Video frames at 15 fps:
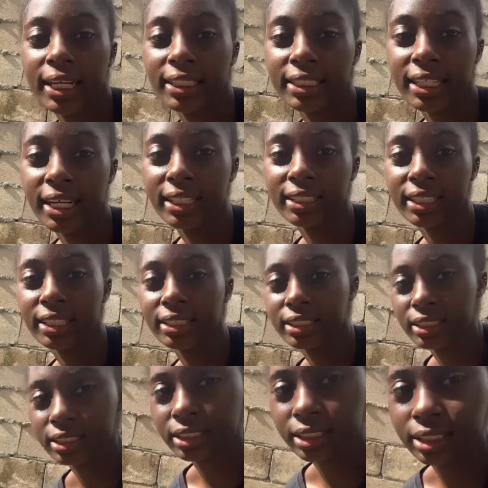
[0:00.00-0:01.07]
as you guys can
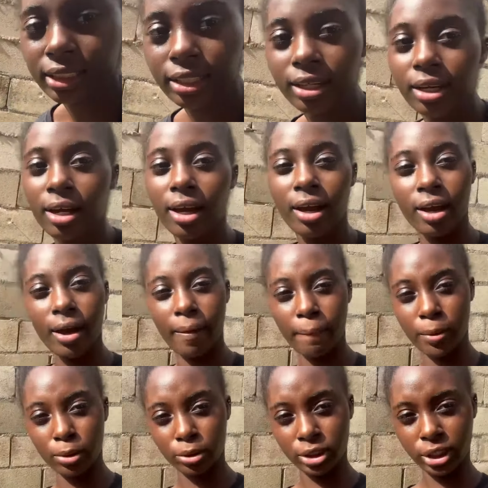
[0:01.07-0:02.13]
see, I'm
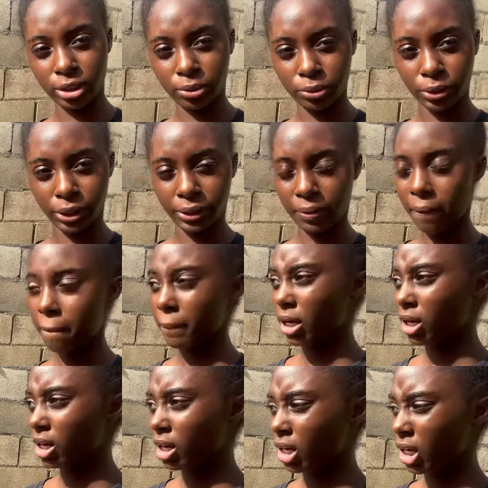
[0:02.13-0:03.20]
out the door,
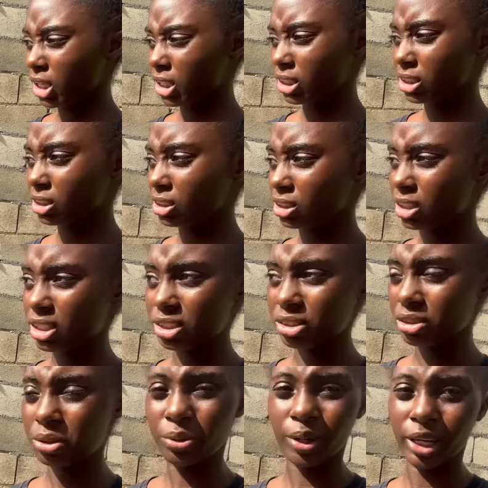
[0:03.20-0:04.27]
because there's
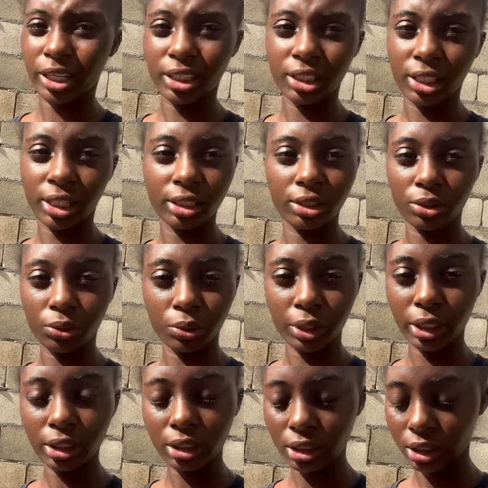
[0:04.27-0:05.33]
nowhere inside to do
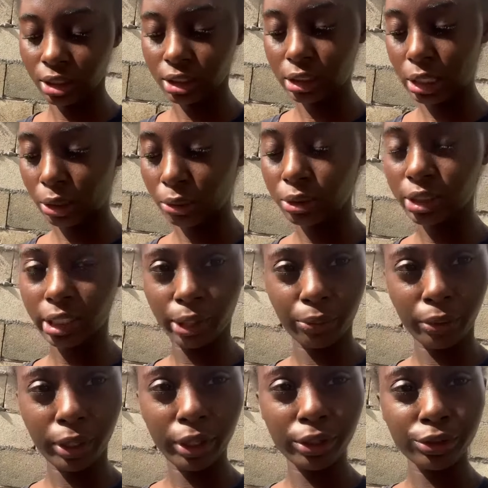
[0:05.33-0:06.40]
this. It's an outside
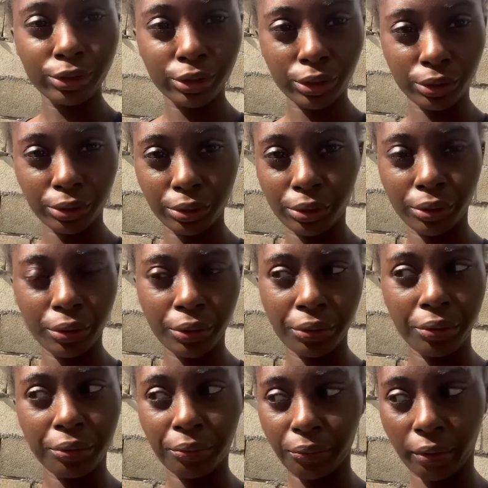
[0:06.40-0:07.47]
work, so
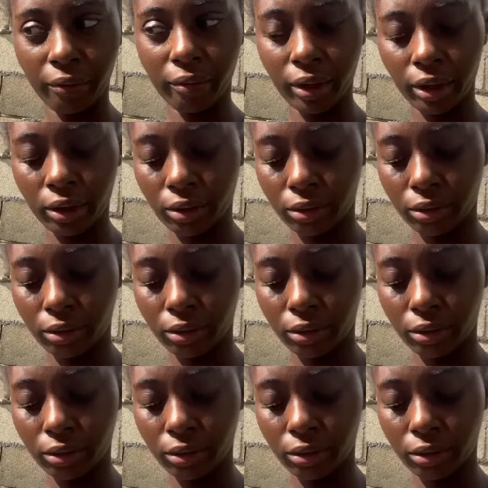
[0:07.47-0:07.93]
we're working